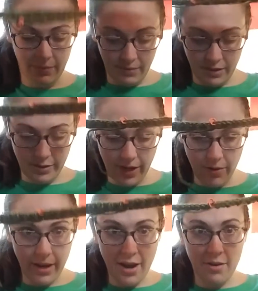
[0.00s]
So here
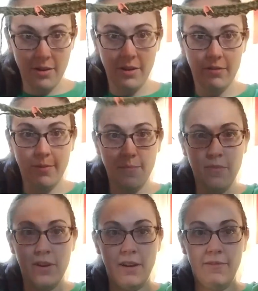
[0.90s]
we go.
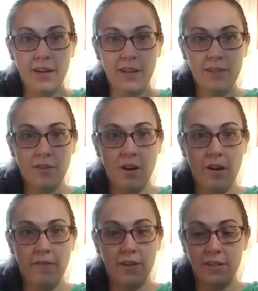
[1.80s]
Remember, infinity
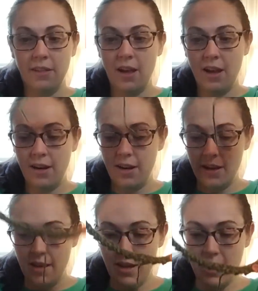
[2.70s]
scarf, because the
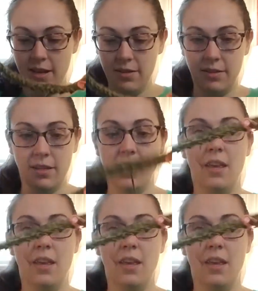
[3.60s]
idea is